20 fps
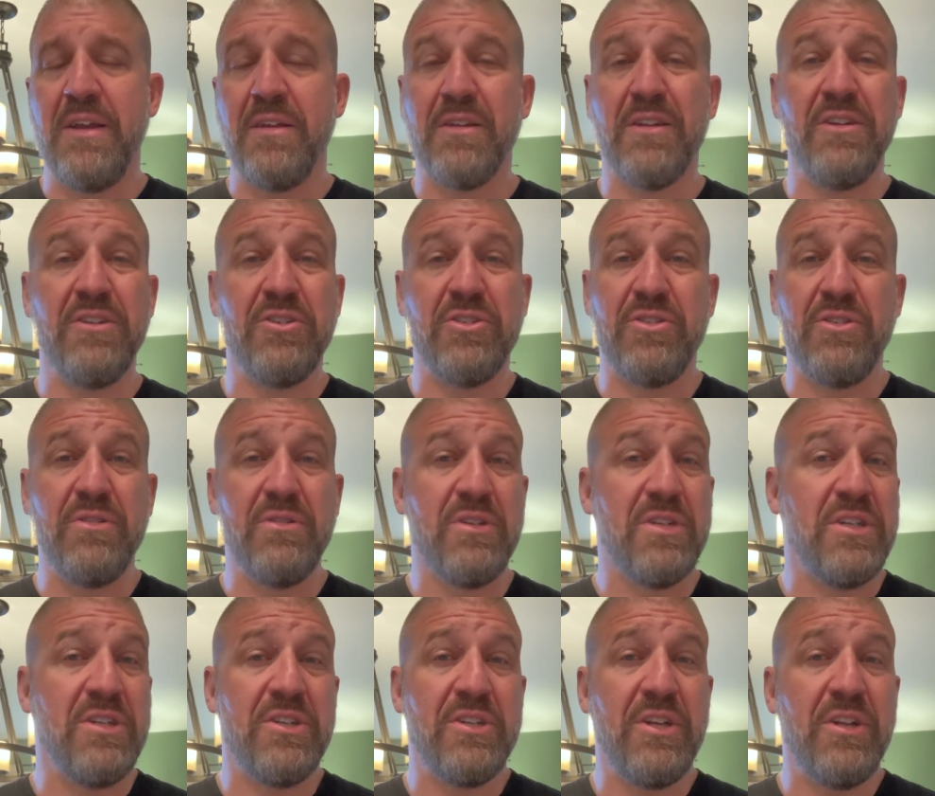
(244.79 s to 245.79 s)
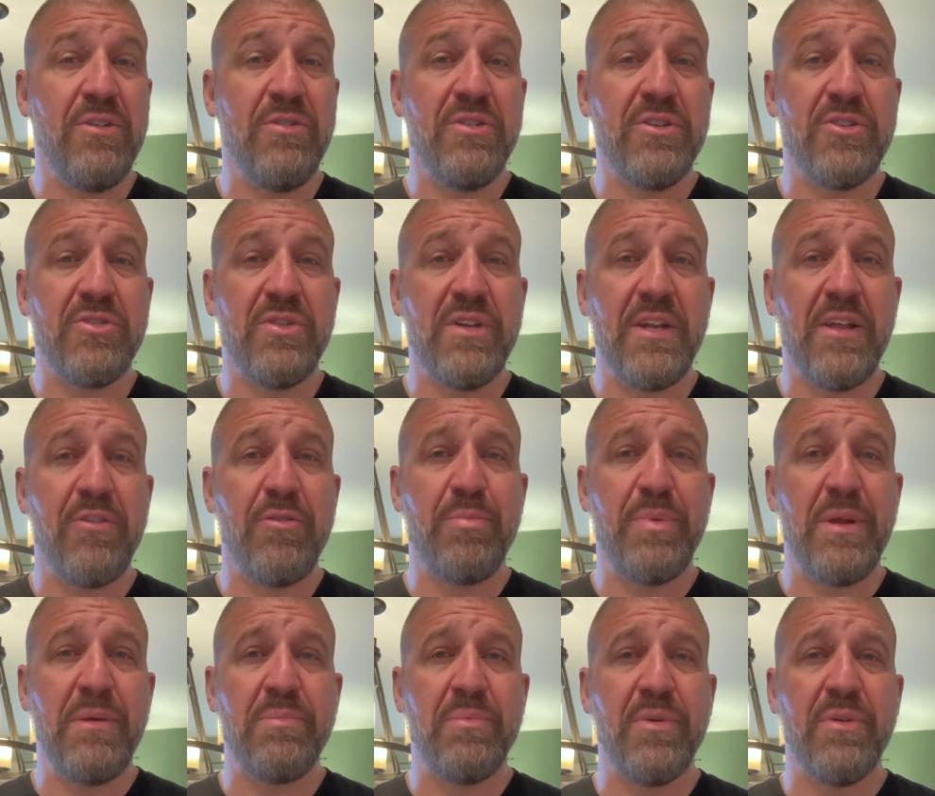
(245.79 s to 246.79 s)
Continue to treat other
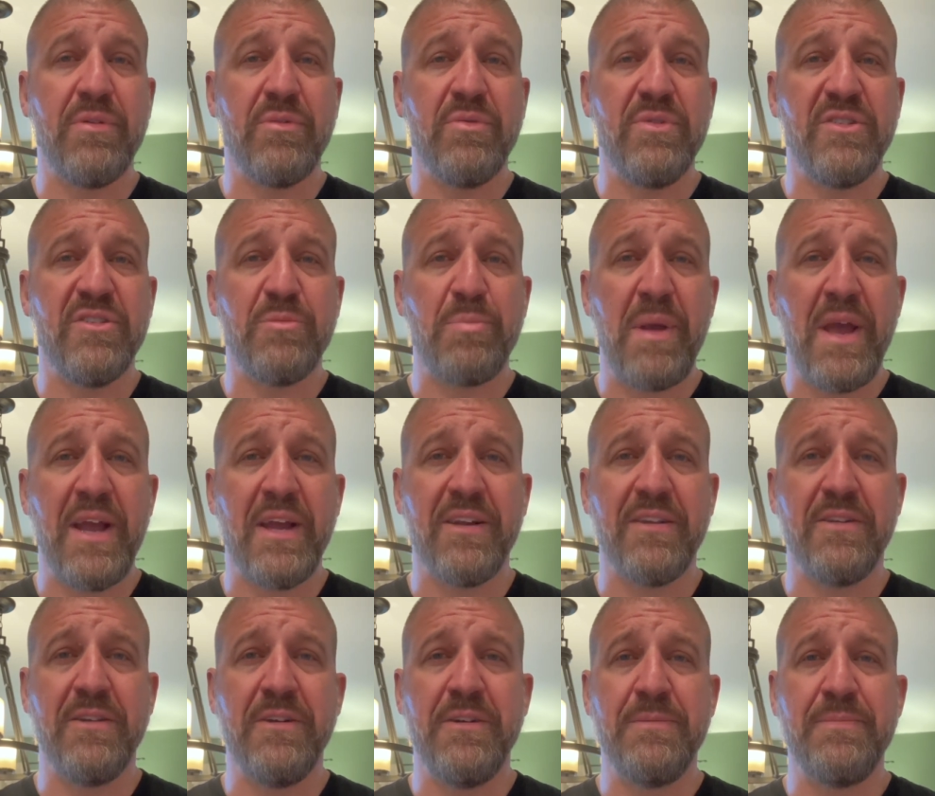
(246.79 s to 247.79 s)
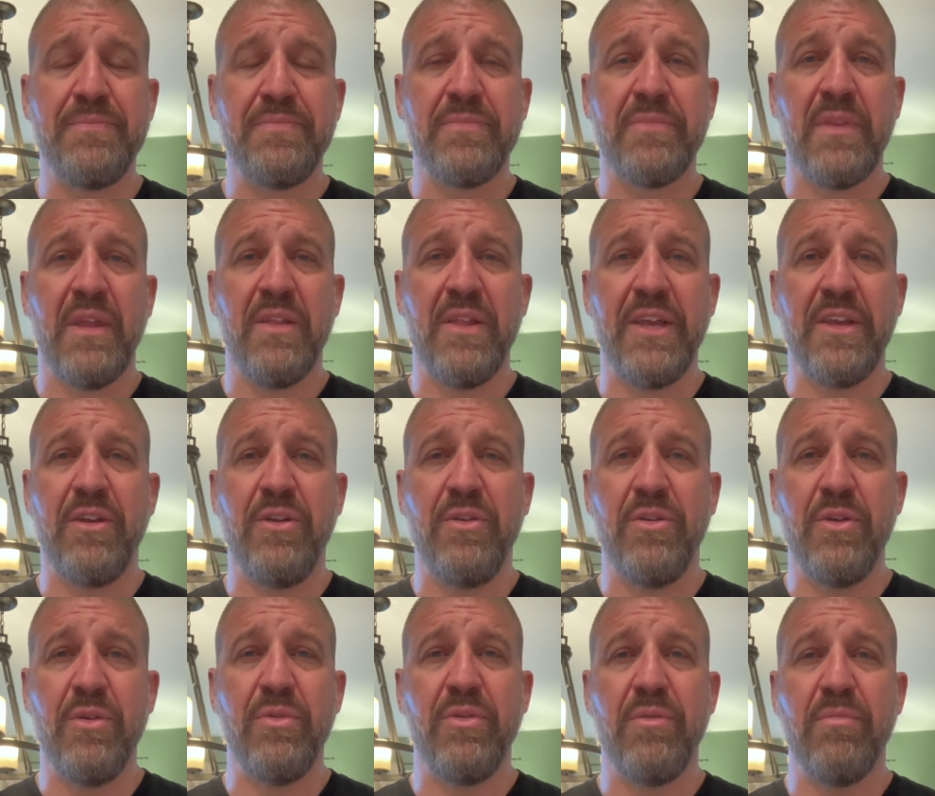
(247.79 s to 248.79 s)
people with respect like you
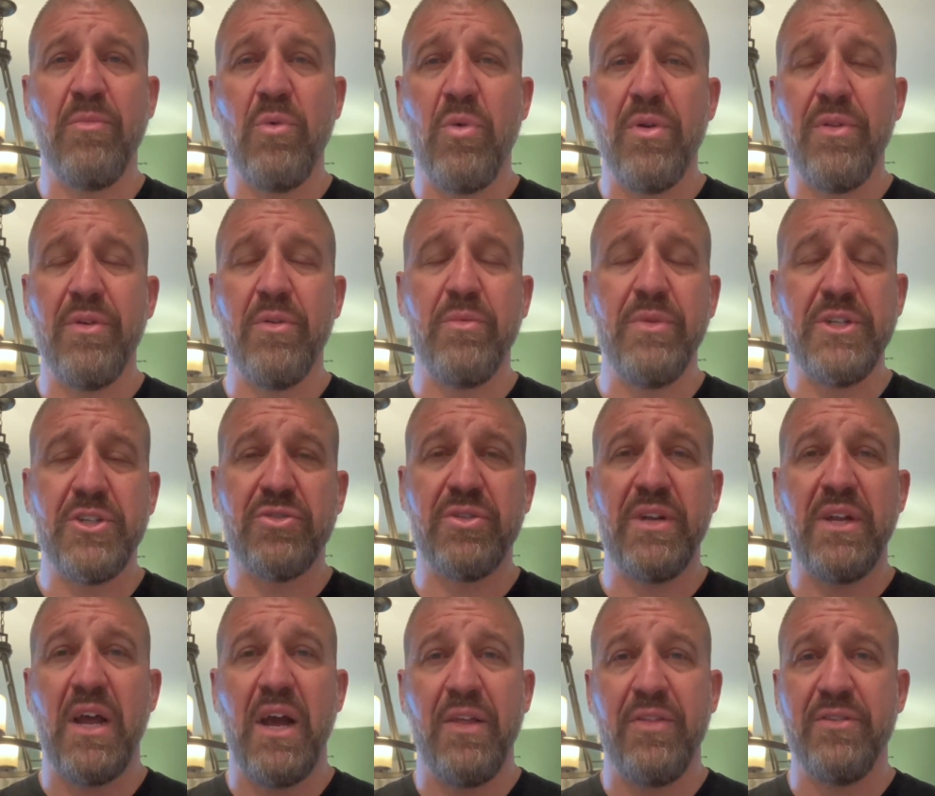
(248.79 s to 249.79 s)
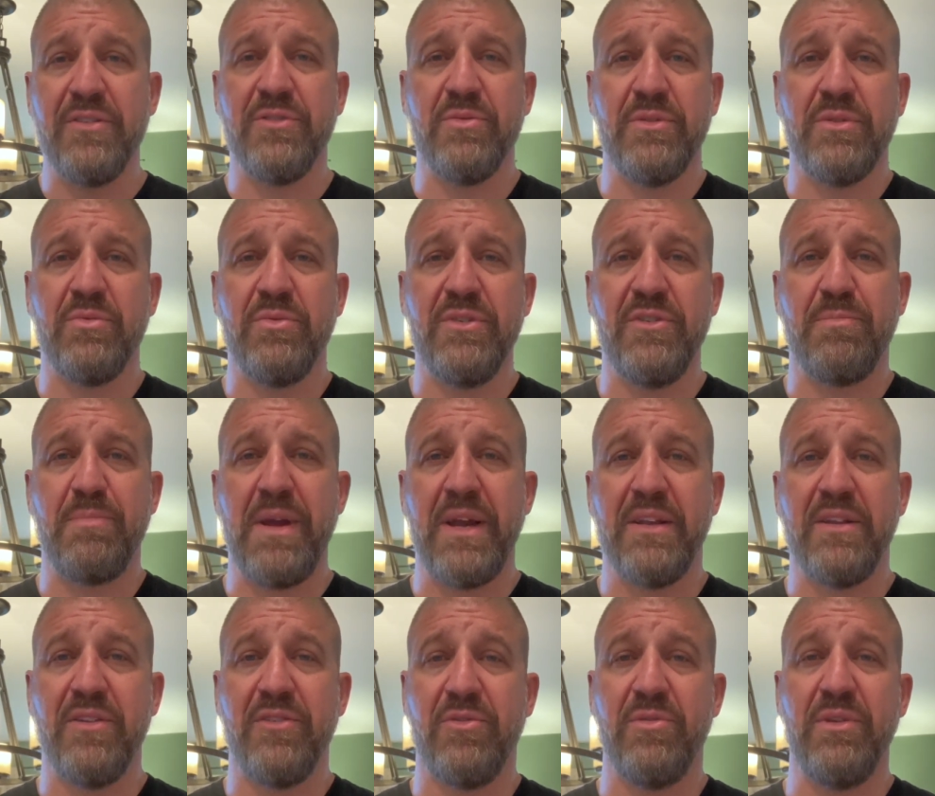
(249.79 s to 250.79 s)
do. The more that we treat others with
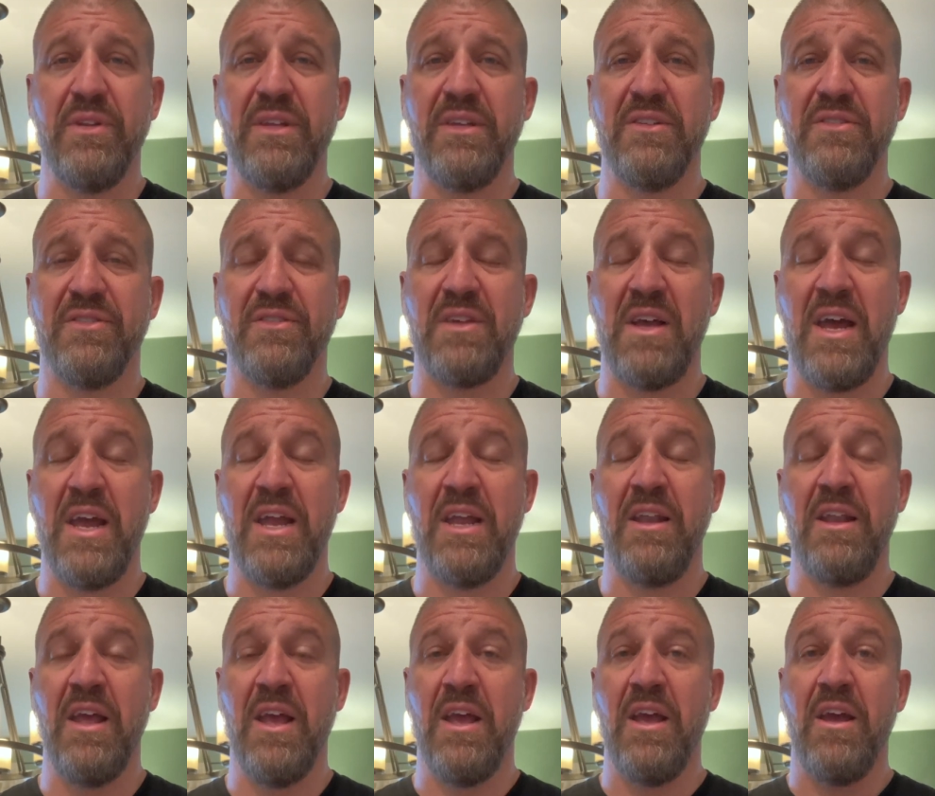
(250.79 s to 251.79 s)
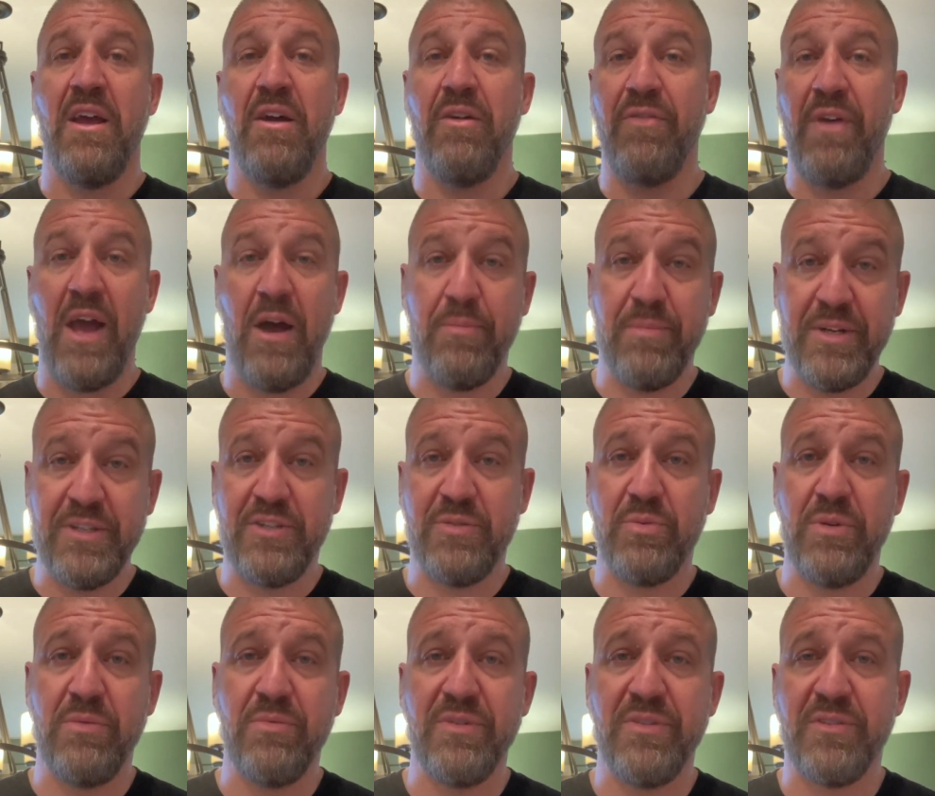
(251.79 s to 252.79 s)
respect, it's really a sign of how much
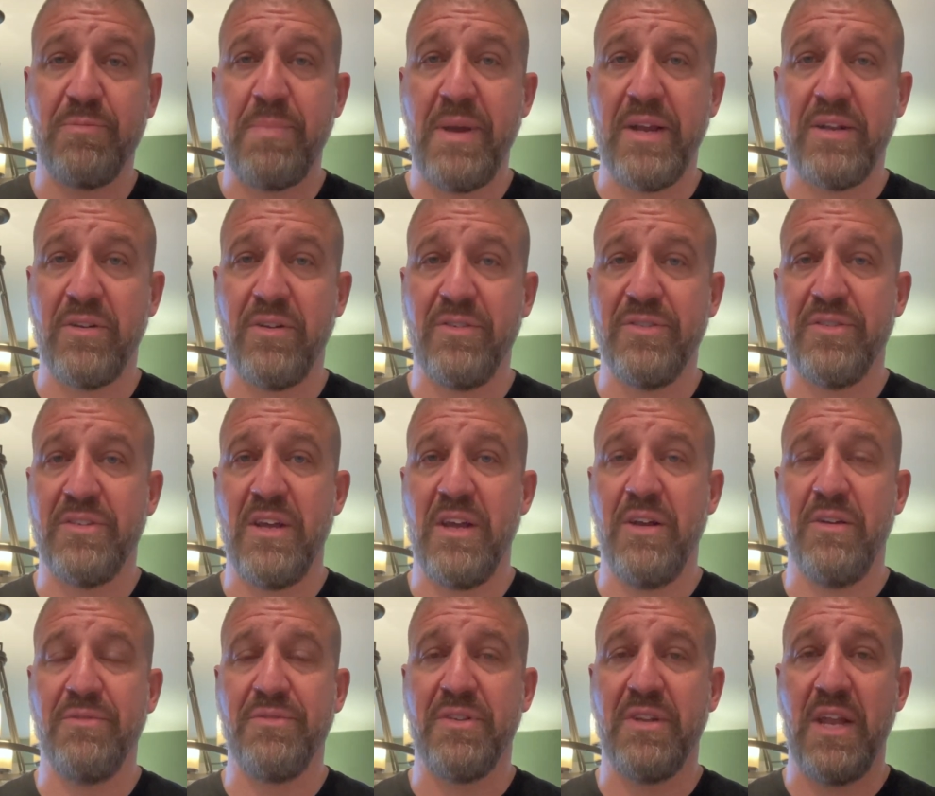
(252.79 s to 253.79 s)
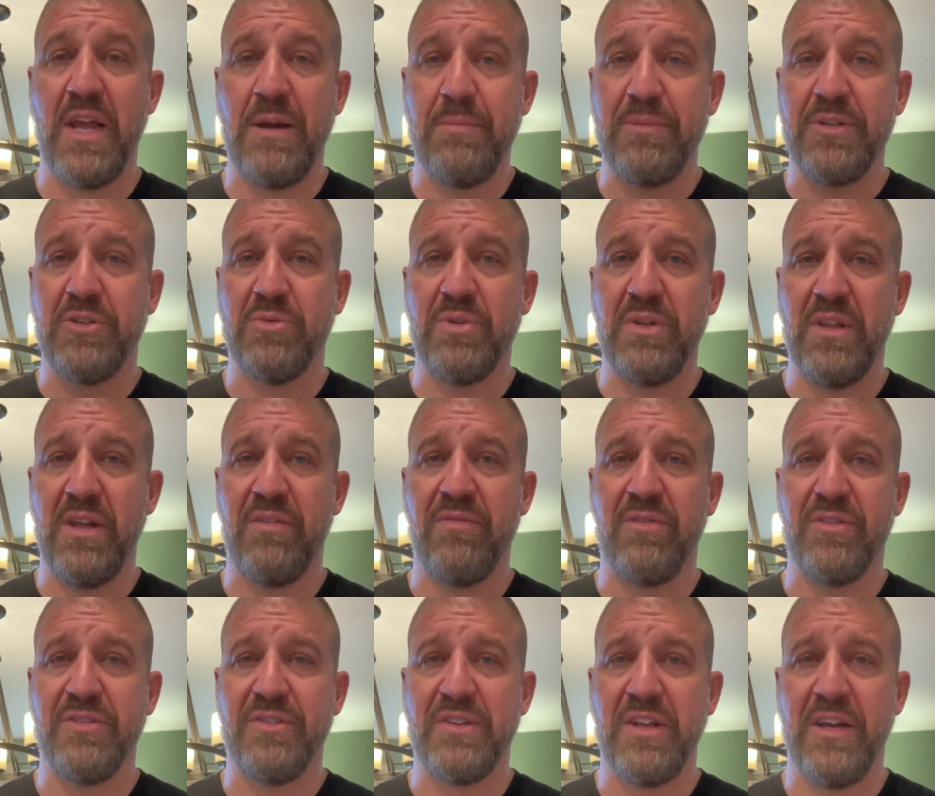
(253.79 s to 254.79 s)
we respect ourselves and how much we
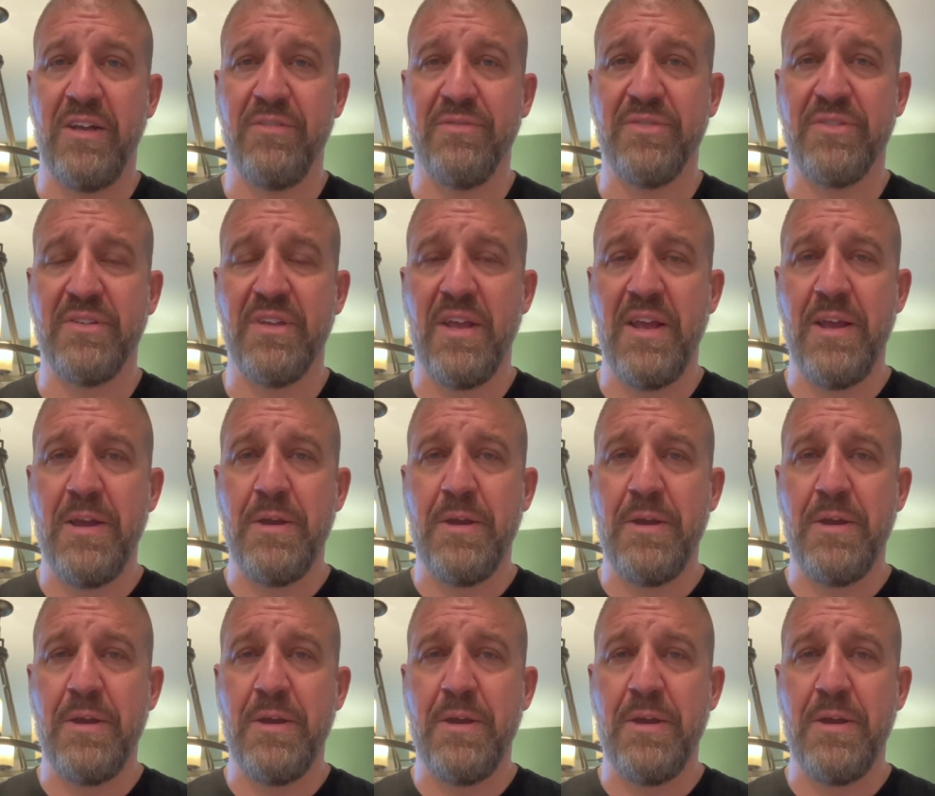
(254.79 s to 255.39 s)
love ourselves.